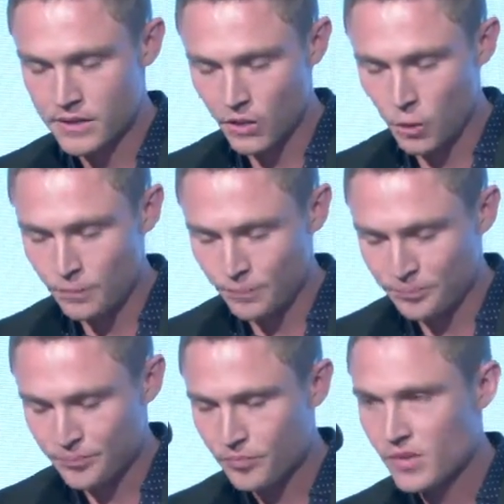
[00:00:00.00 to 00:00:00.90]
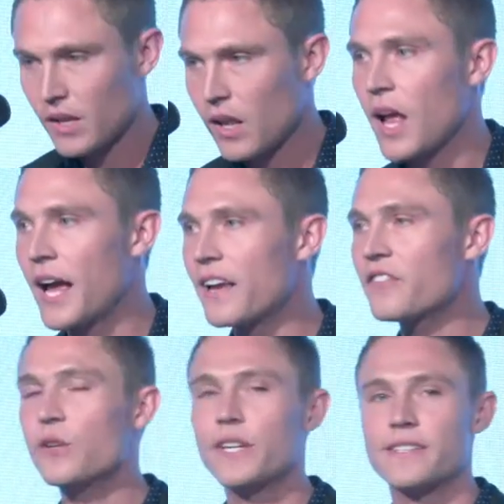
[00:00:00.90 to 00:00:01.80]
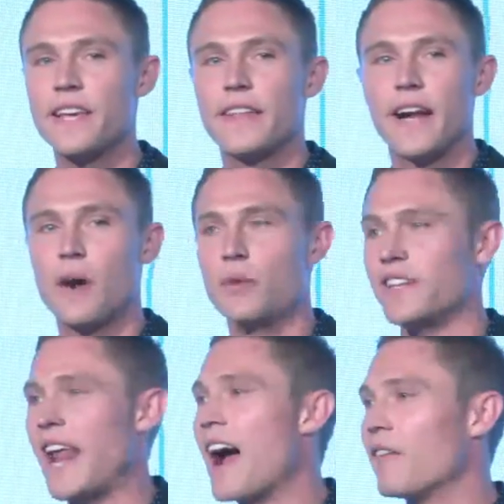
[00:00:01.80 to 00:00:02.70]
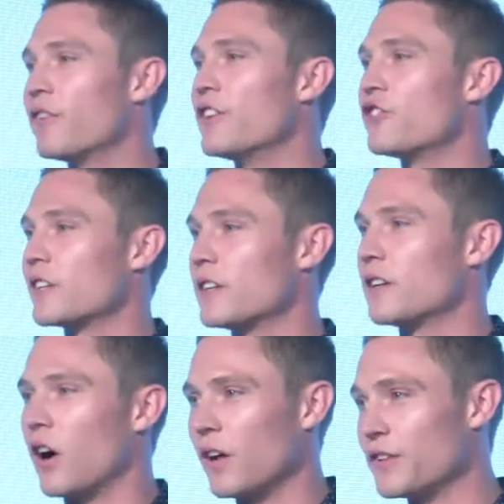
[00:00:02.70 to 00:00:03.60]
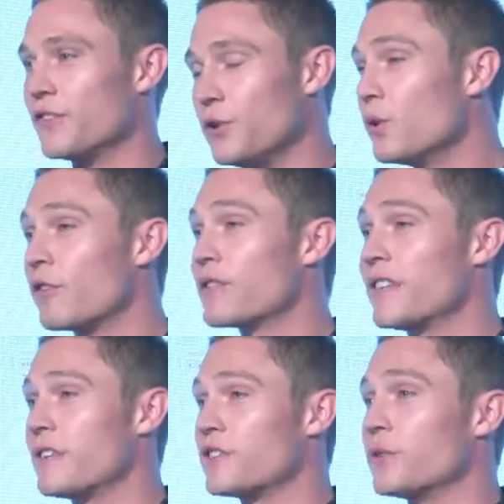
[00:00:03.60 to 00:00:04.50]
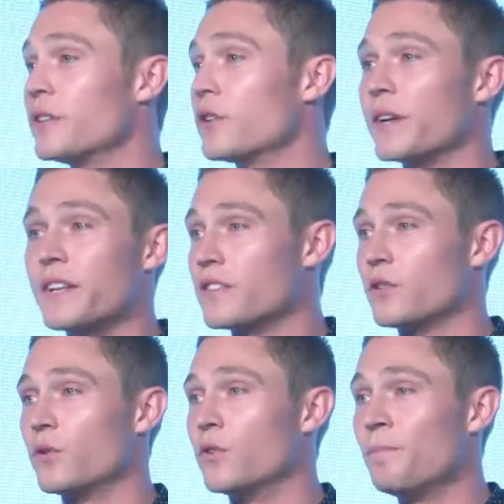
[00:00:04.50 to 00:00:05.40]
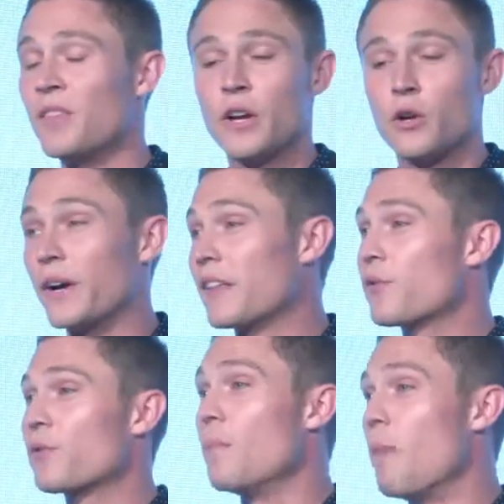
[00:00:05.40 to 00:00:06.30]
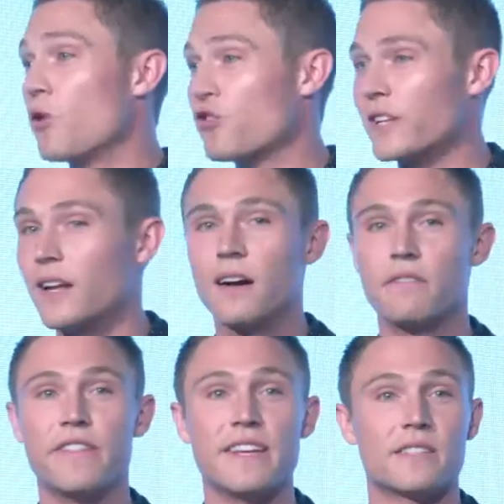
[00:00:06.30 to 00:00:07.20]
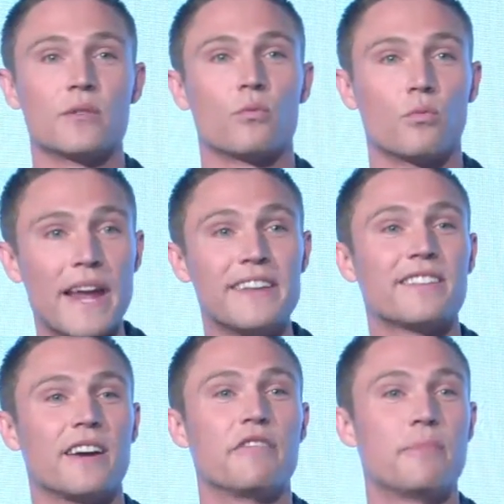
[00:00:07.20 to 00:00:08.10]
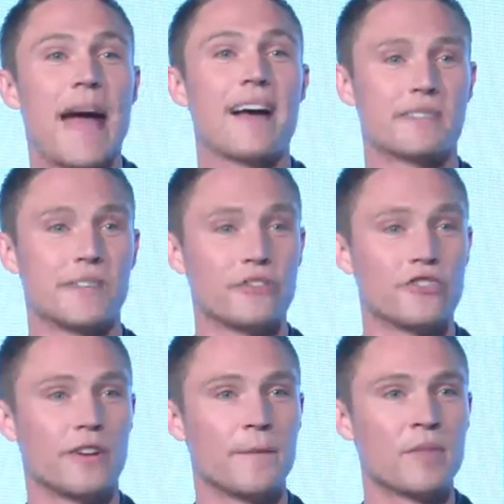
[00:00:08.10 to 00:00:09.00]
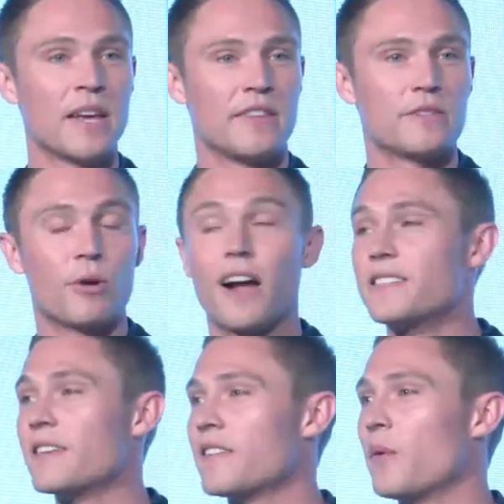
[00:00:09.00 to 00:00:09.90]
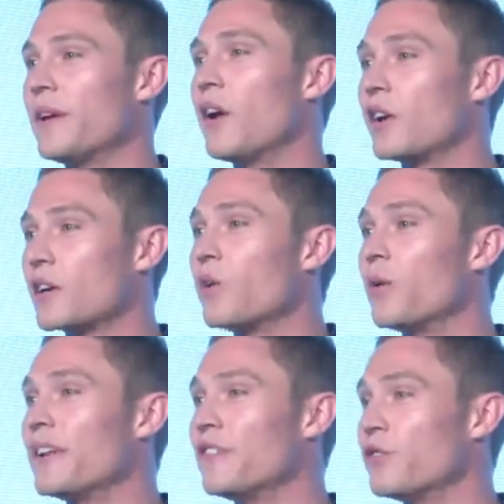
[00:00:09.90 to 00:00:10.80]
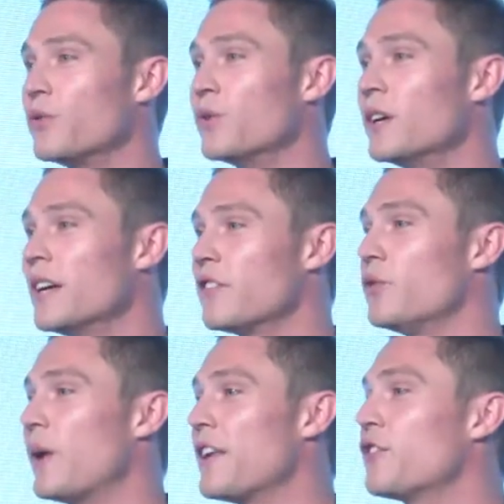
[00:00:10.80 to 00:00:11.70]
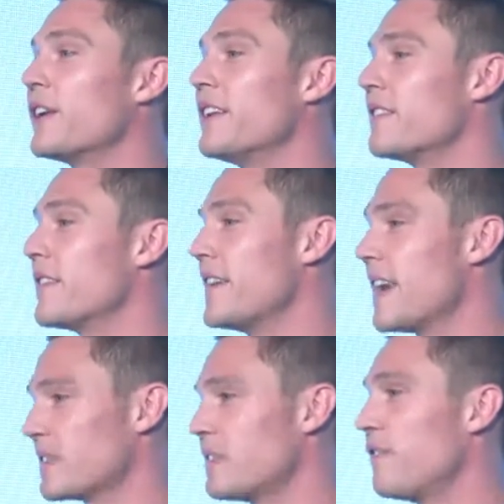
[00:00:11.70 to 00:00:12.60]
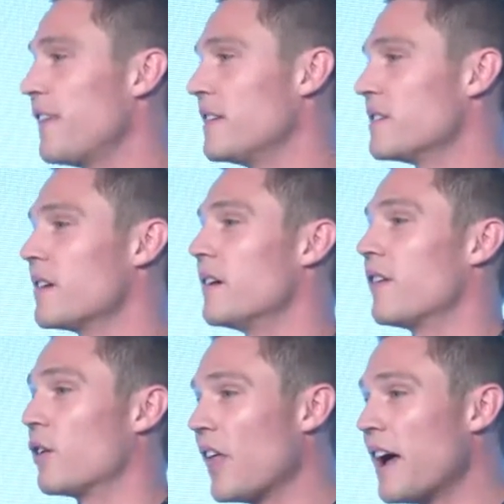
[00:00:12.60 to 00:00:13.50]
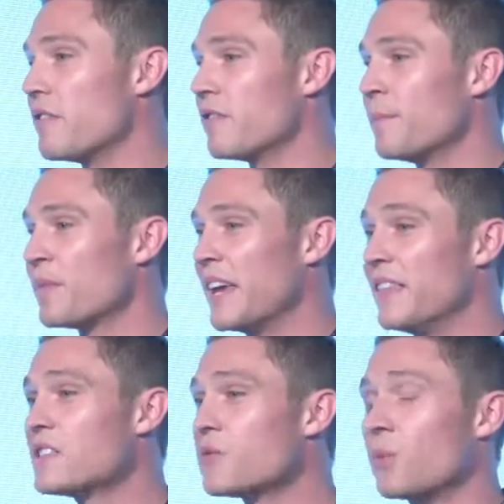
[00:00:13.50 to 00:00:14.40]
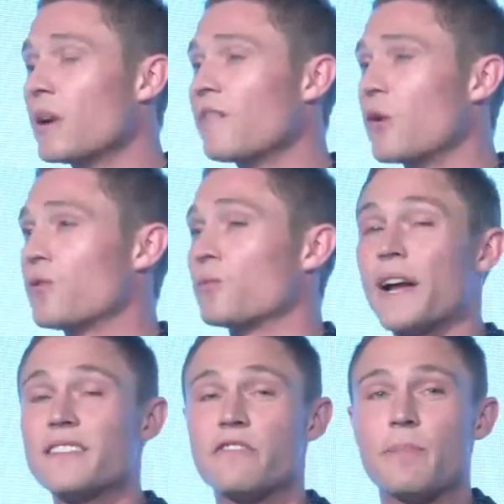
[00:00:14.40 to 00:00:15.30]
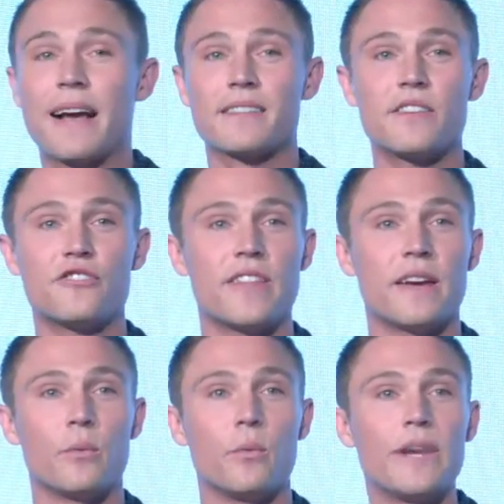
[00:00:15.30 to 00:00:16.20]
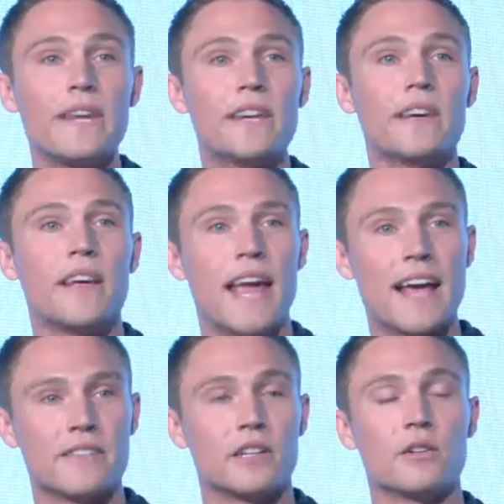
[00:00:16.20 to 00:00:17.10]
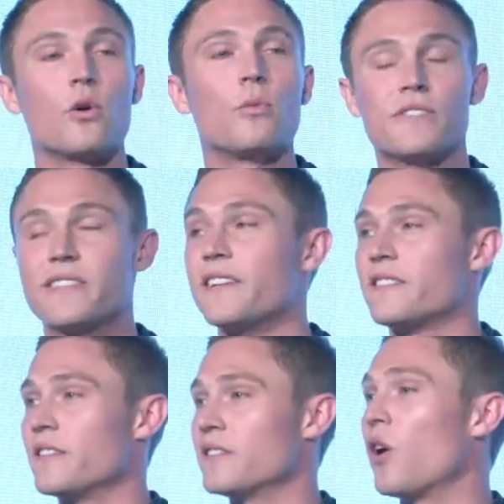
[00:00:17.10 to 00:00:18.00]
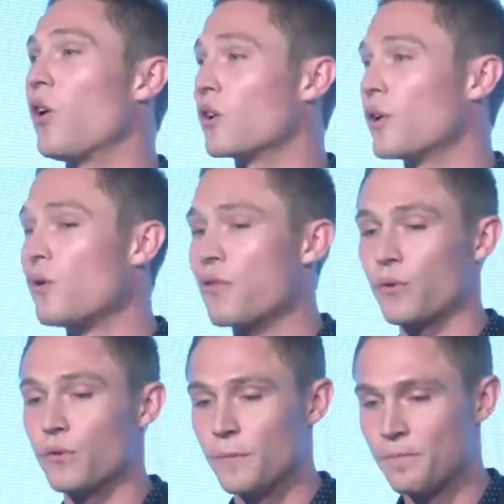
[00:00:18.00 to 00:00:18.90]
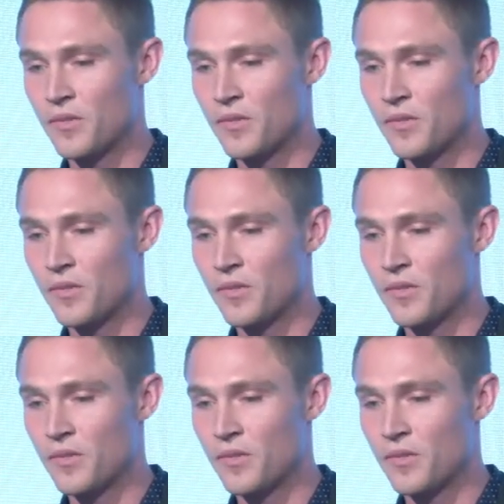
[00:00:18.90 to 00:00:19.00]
So, I guess you could say that I was an average college university student going to school, going the motion of this rite of passage, this process that we all go into to enter into the next phase of our life. And this is one of those rites of passage that we as global citizens all go through.